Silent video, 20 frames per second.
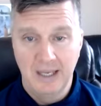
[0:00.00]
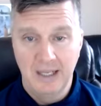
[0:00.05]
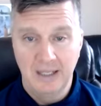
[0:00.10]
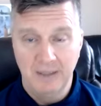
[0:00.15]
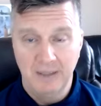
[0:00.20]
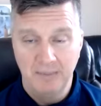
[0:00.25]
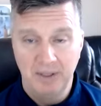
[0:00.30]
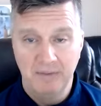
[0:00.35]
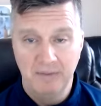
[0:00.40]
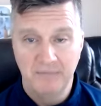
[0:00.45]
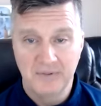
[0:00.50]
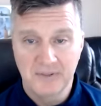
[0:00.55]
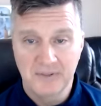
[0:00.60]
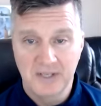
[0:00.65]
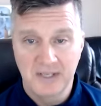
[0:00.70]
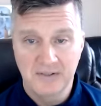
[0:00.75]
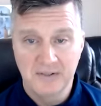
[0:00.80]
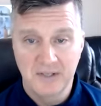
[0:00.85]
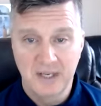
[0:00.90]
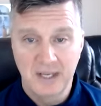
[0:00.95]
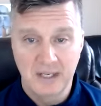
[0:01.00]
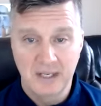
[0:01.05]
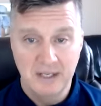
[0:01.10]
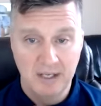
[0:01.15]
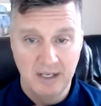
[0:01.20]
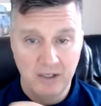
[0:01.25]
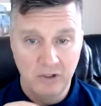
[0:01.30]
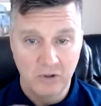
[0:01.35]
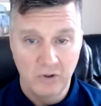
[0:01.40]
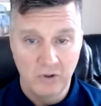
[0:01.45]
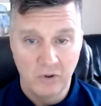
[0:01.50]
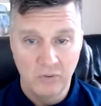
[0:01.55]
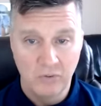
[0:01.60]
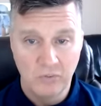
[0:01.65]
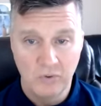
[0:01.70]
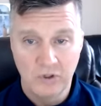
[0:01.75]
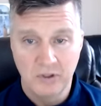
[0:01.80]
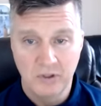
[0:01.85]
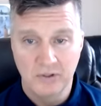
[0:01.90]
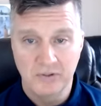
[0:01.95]
Let me emphasize again, in your own
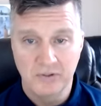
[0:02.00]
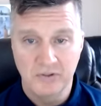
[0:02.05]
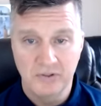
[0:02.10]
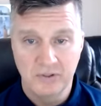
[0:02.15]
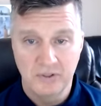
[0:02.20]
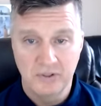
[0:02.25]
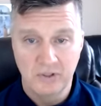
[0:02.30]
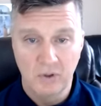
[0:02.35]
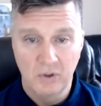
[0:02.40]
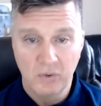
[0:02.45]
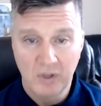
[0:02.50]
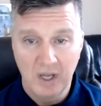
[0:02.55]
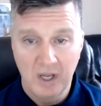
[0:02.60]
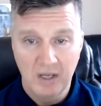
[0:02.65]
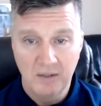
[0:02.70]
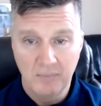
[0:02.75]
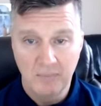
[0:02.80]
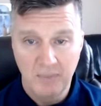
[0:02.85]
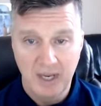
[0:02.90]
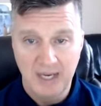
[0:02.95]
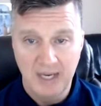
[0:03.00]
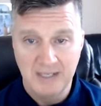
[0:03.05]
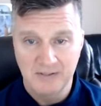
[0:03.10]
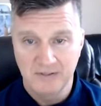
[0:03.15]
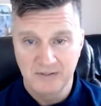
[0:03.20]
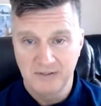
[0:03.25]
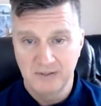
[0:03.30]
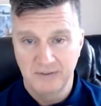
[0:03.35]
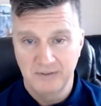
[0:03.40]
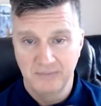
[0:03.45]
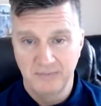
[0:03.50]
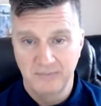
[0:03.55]
words, no cut and paste.